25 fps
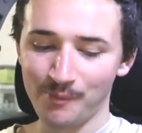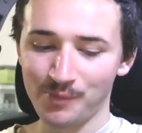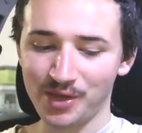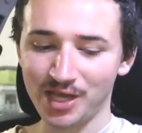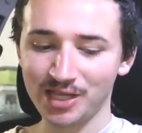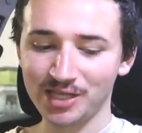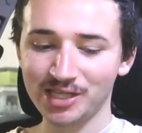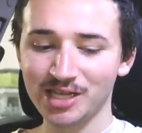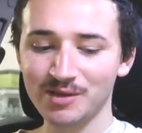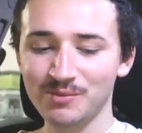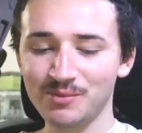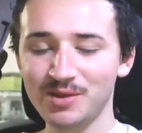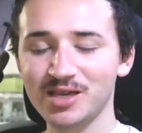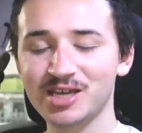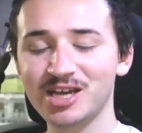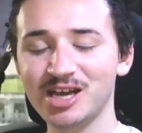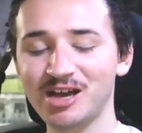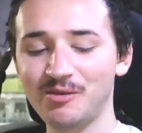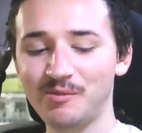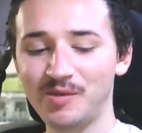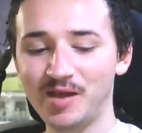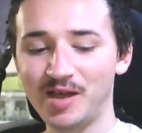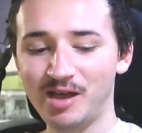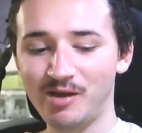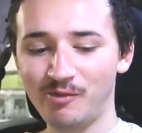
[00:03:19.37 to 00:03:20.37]
He let me
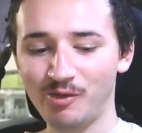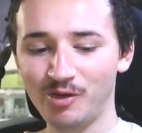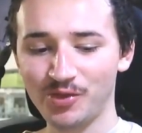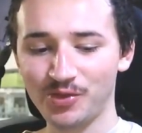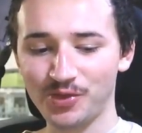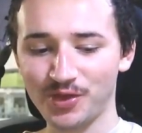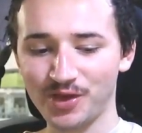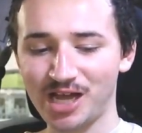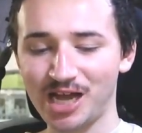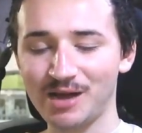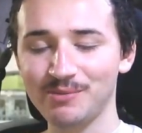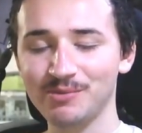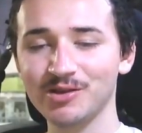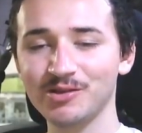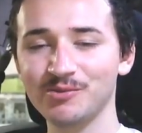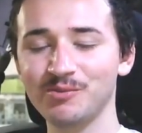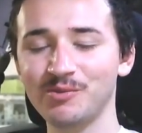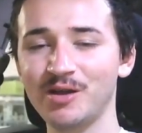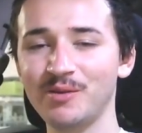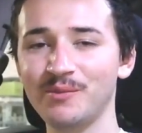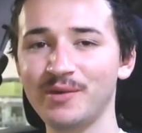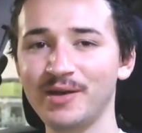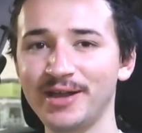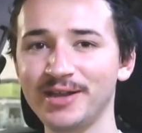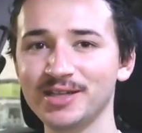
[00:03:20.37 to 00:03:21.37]
come out with a couple of
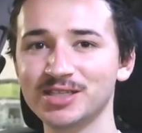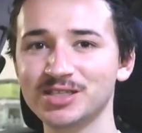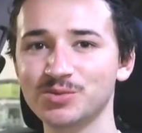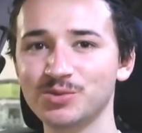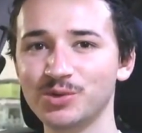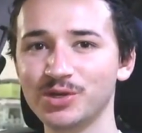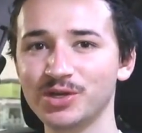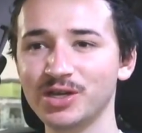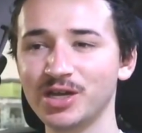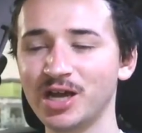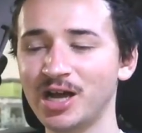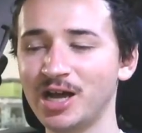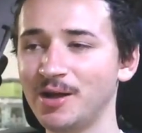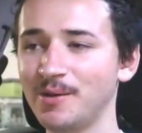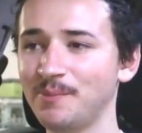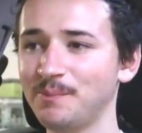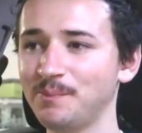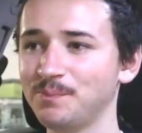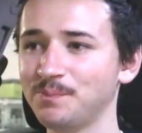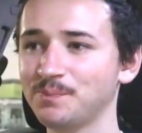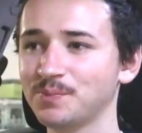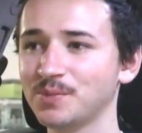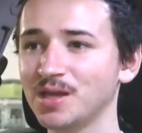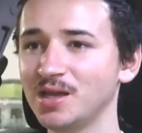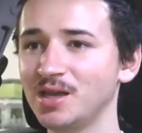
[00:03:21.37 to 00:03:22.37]
my mates. We
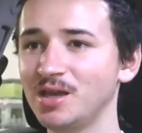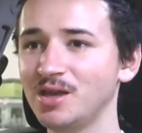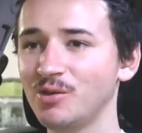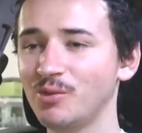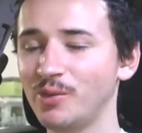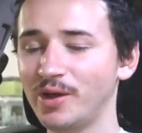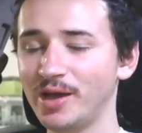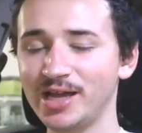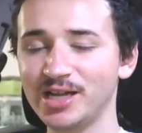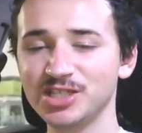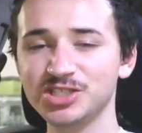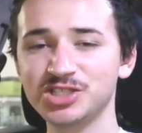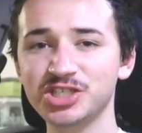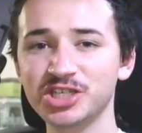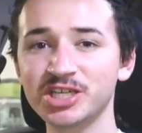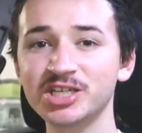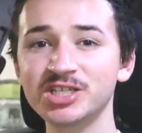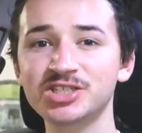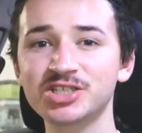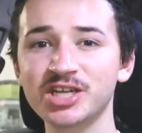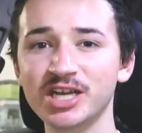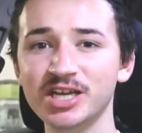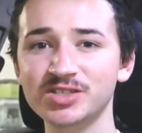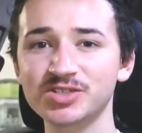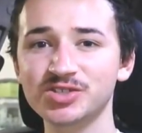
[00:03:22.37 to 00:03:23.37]
had
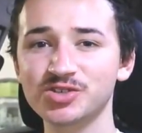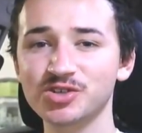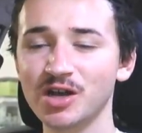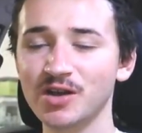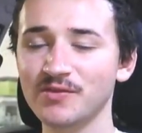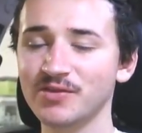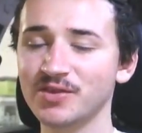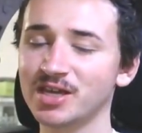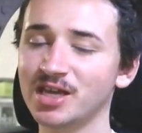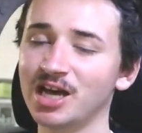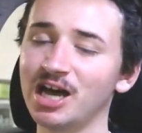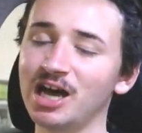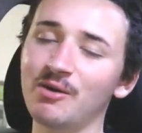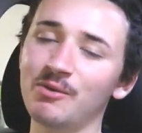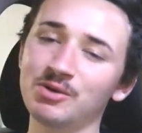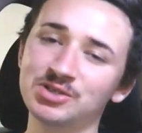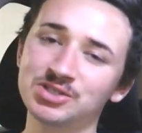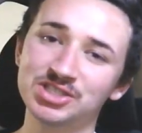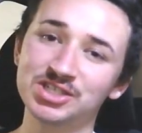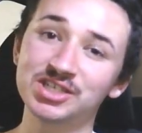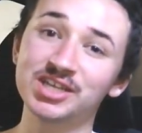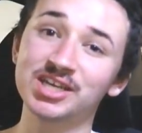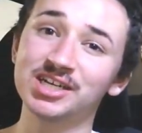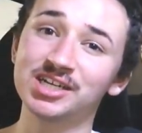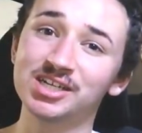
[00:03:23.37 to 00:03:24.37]
Gene test drive the car,
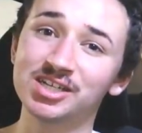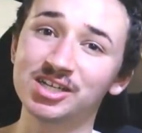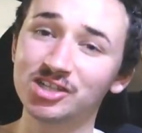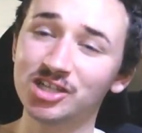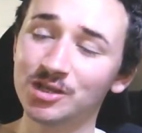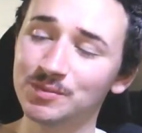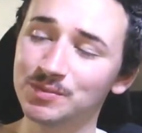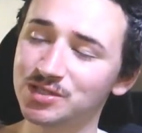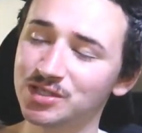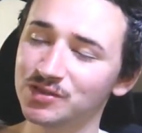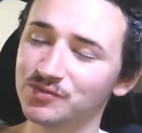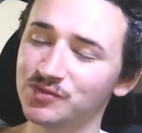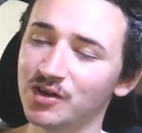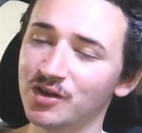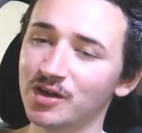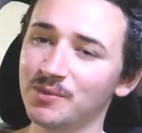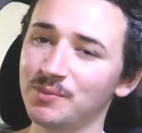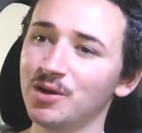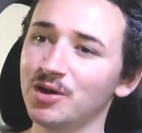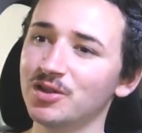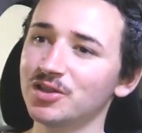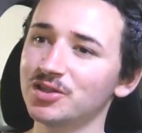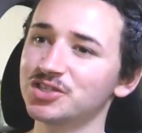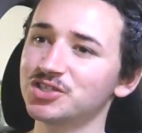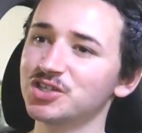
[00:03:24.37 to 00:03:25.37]
which I didn't get any clips of, I
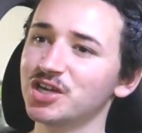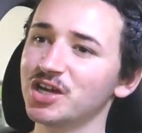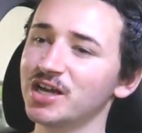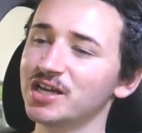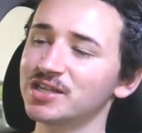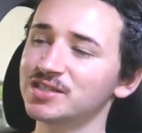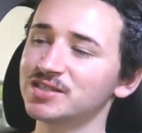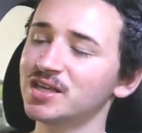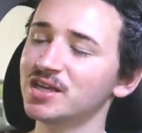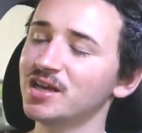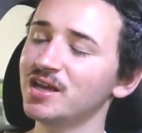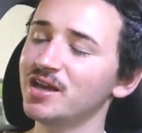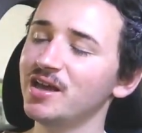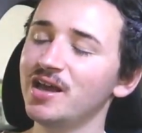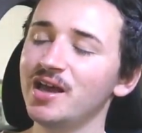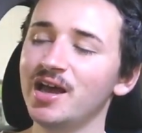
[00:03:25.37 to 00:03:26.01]
apologize.